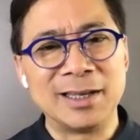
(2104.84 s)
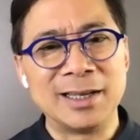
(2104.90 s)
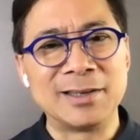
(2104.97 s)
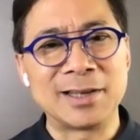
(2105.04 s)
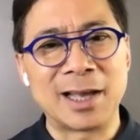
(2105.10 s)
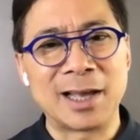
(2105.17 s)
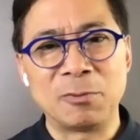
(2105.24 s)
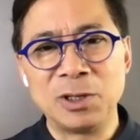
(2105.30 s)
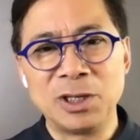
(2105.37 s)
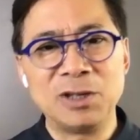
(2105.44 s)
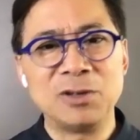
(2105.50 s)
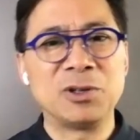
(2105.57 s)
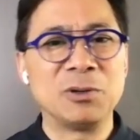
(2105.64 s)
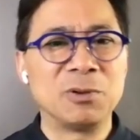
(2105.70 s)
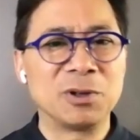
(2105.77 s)
is that what do
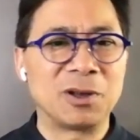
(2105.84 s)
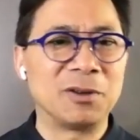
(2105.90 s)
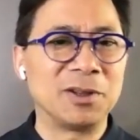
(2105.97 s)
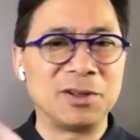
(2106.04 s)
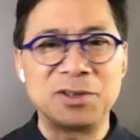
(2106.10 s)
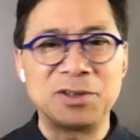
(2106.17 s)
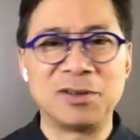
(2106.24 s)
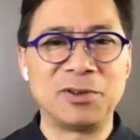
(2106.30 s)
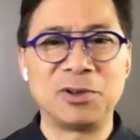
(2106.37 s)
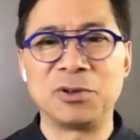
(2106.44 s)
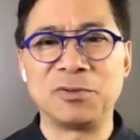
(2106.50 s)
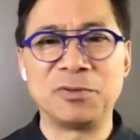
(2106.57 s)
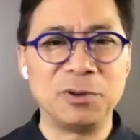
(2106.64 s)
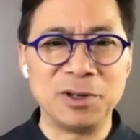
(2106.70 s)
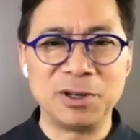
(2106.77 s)
you do with all these individual
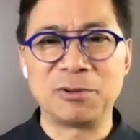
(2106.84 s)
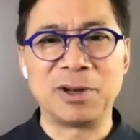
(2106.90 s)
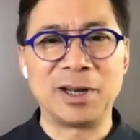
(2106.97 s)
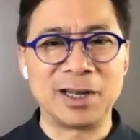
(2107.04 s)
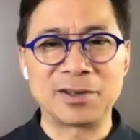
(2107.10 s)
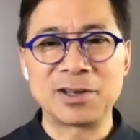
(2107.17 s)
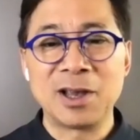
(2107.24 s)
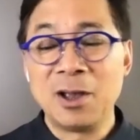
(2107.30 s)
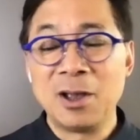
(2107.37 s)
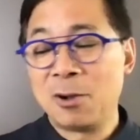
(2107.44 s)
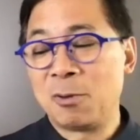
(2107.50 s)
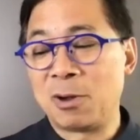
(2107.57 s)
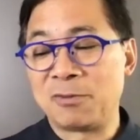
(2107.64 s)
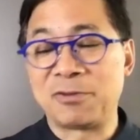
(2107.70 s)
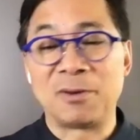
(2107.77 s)
food ingredients?
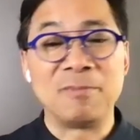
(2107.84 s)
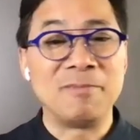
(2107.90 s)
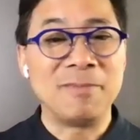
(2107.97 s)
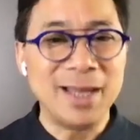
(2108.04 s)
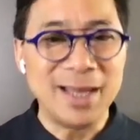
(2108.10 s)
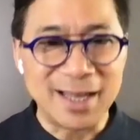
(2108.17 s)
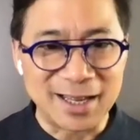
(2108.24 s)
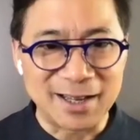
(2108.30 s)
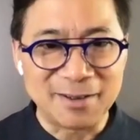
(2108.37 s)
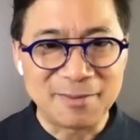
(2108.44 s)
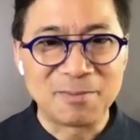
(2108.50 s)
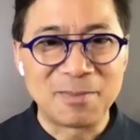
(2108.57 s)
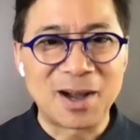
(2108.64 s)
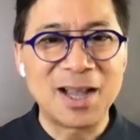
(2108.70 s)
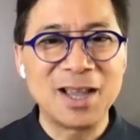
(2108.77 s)
Well, for me,
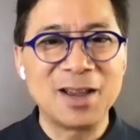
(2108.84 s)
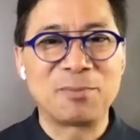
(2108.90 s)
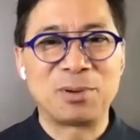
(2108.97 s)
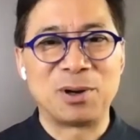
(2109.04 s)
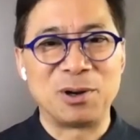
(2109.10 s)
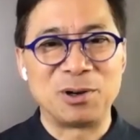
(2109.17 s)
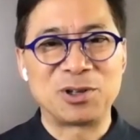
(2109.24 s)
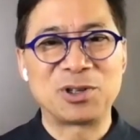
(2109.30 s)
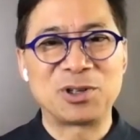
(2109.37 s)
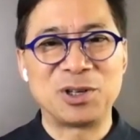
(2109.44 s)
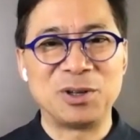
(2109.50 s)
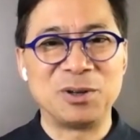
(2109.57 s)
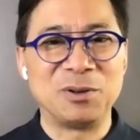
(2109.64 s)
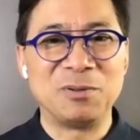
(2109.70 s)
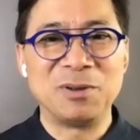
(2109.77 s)
my approach
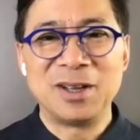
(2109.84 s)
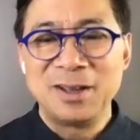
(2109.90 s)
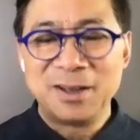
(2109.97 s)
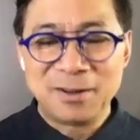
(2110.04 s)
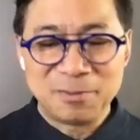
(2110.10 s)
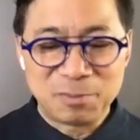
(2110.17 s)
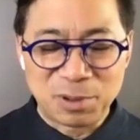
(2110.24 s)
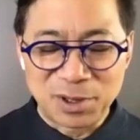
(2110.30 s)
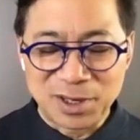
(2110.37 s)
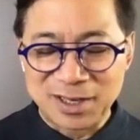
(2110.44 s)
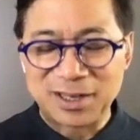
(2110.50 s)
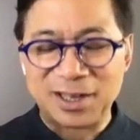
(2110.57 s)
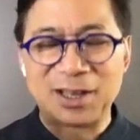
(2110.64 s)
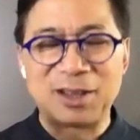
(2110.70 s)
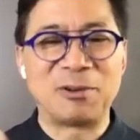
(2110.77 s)
to putting
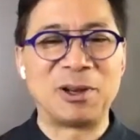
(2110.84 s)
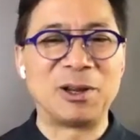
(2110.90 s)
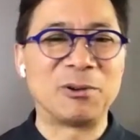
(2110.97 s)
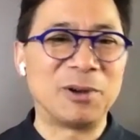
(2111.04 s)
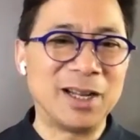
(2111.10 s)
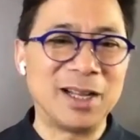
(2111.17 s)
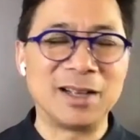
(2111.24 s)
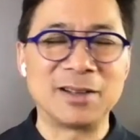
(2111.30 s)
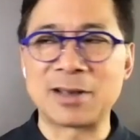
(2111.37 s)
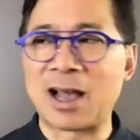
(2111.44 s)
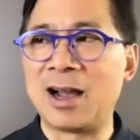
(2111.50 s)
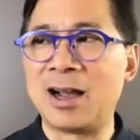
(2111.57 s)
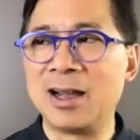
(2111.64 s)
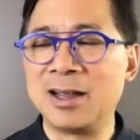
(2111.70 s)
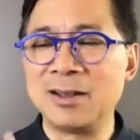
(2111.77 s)
together ingredients,
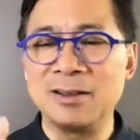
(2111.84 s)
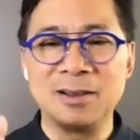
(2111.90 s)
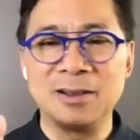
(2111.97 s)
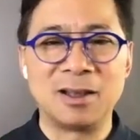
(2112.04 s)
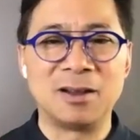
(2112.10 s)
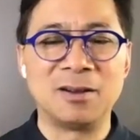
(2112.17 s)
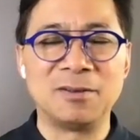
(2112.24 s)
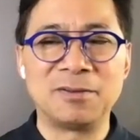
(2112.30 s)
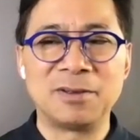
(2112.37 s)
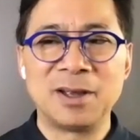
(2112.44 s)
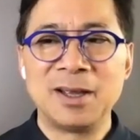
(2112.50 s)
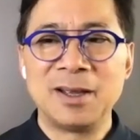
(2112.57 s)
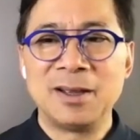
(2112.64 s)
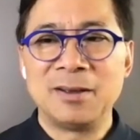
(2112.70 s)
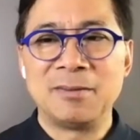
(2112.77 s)
I love
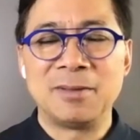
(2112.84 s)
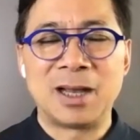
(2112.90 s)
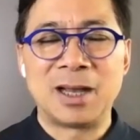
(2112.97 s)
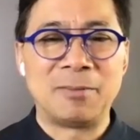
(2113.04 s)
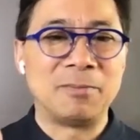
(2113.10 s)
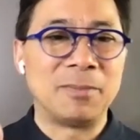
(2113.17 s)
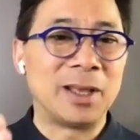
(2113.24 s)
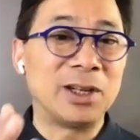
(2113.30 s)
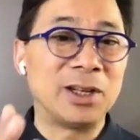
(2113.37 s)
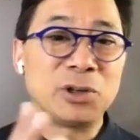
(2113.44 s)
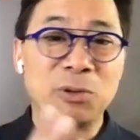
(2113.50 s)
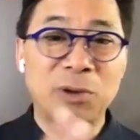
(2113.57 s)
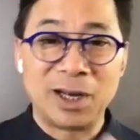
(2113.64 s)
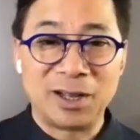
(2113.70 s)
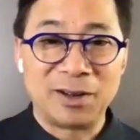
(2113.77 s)
um,
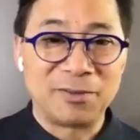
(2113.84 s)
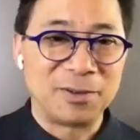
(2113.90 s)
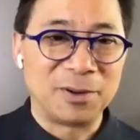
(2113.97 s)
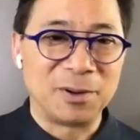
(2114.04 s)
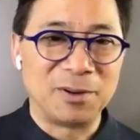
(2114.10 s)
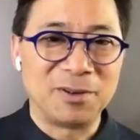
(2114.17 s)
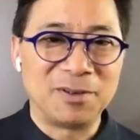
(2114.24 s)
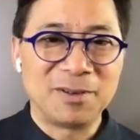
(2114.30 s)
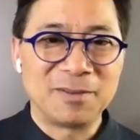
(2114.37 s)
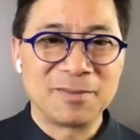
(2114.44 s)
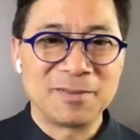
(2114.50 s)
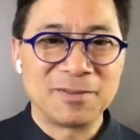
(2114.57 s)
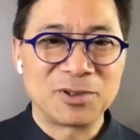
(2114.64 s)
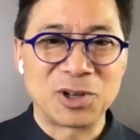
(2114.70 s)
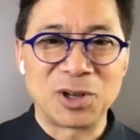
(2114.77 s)
Mediterranean food.
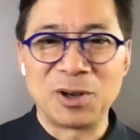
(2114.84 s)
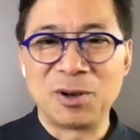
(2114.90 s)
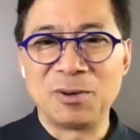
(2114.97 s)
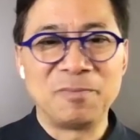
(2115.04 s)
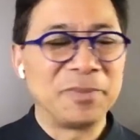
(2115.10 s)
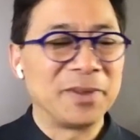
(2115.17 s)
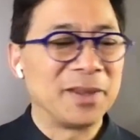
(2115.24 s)
So